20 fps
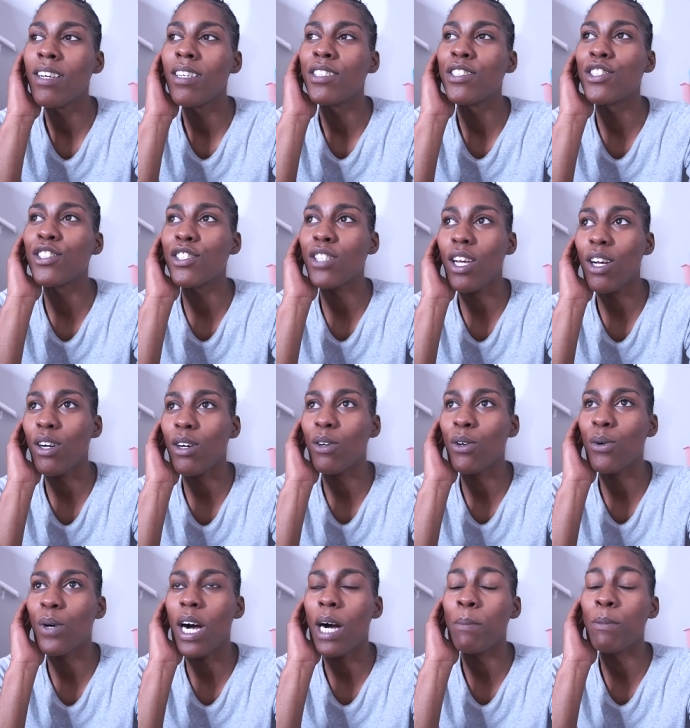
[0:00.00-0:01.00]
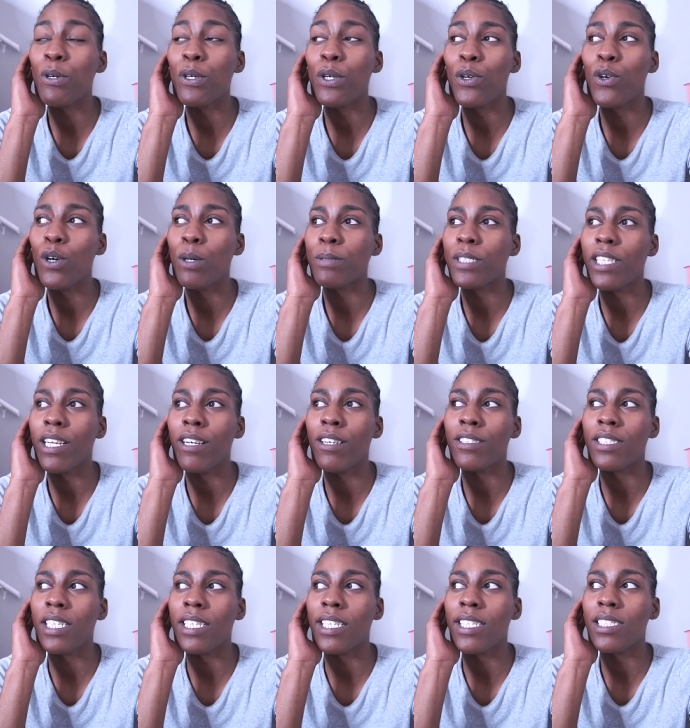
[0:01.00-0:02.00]
So I'm going to go
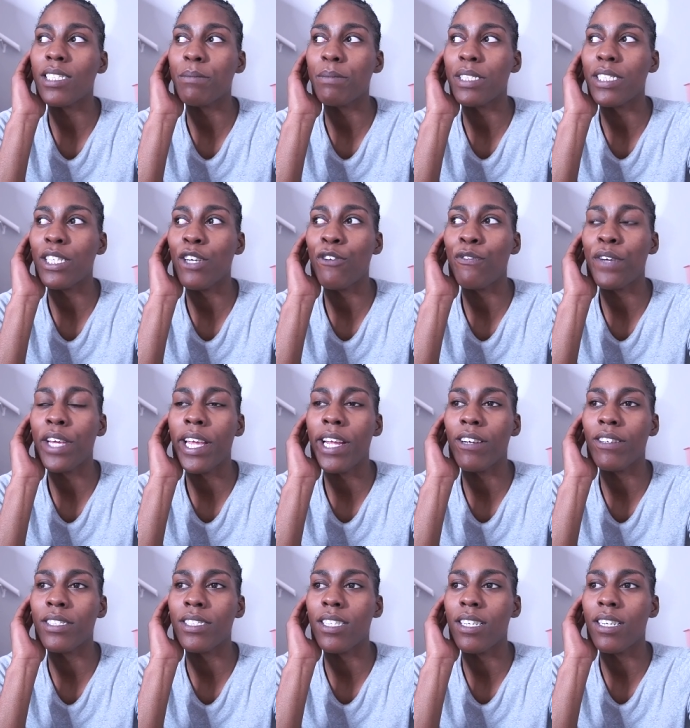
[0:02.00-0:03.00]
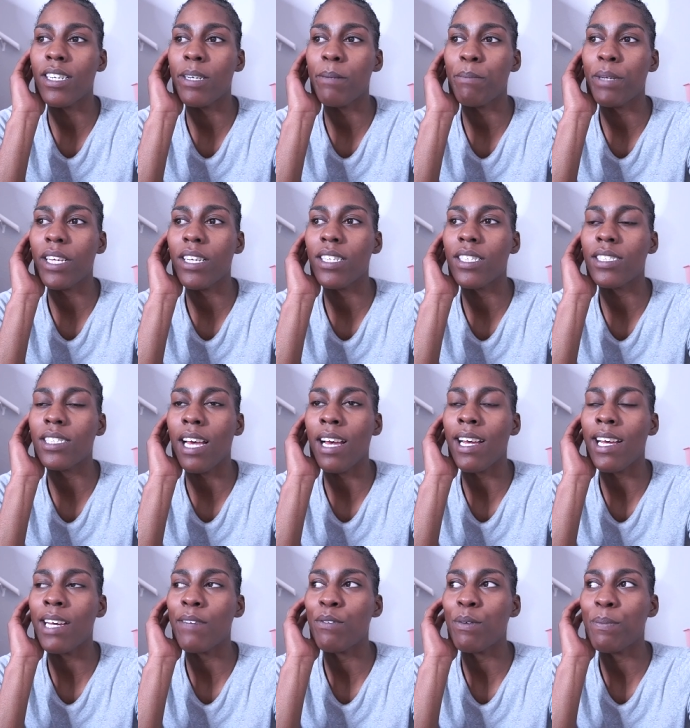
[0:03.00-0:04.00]
upstairs and get some self-care done because I
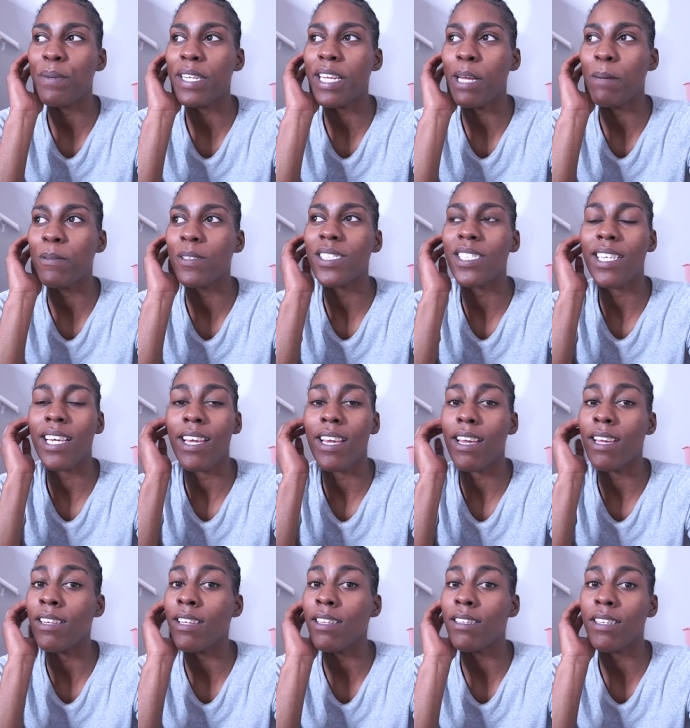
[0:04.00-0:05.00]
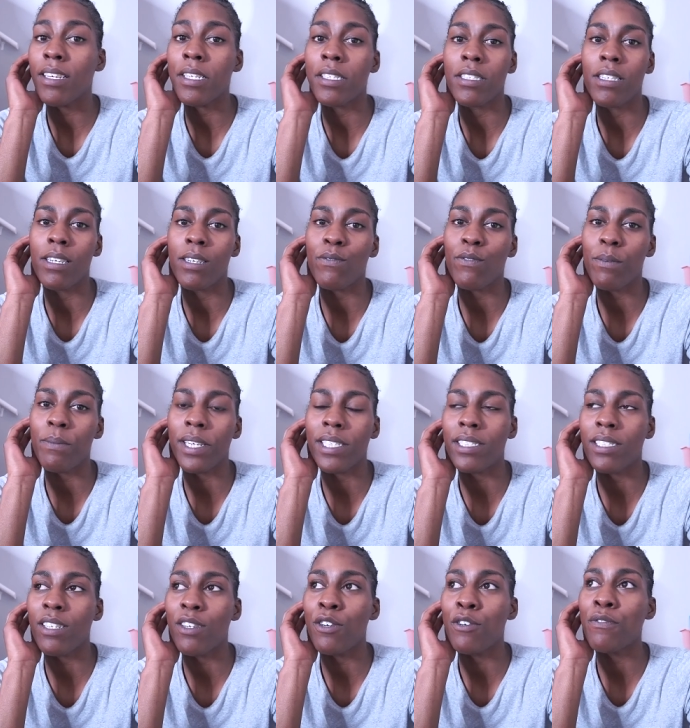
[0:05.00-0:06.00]
haven't been able to get anything done for
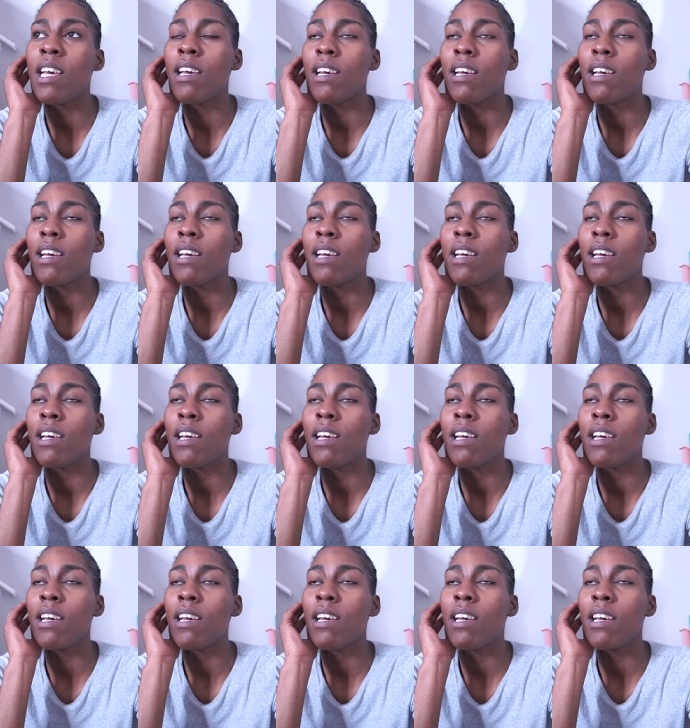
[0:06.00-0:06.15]
myself.